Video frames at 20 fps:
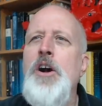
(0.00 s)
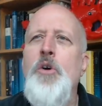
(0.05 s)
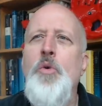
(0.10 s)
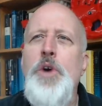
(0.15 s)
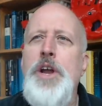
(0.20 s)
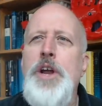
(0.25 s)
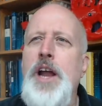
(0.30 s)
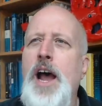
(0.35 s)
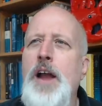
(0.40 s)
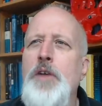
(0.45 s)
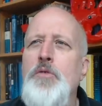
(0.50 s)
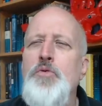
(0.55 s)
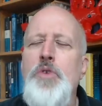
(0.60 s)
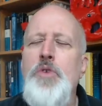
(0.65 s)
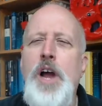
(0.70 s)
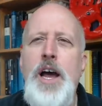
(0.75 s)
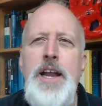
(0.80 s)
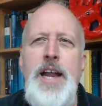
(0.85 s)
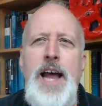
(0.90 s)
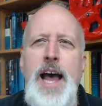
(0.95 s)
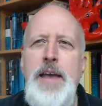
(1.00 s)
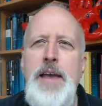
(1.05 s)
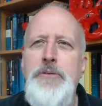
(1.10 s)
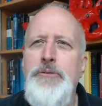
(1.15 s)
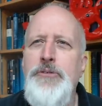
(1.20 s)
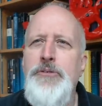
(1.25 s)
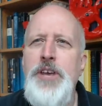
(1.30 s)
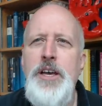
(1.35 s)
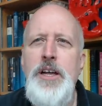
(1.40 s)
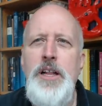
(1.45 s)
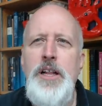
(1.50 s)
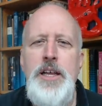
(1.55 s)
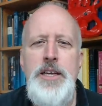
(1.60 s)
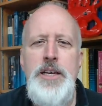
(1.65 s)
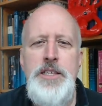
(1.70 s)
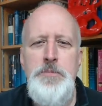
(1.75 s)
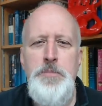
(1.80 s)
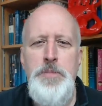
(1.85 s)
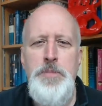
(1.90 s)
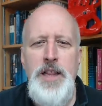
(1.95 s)
When I run, I feel
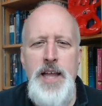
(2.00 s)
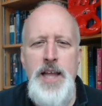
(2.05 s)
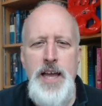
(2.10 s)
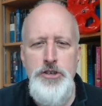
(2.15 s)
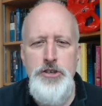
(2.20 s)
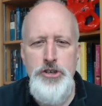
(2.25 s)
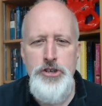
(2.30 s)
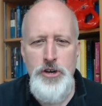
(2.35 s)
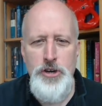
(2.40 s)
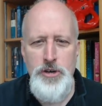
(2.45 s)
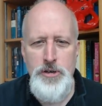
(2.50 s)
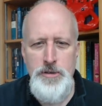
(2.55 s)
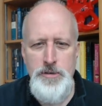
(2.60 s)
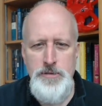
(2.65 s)
his pleasure.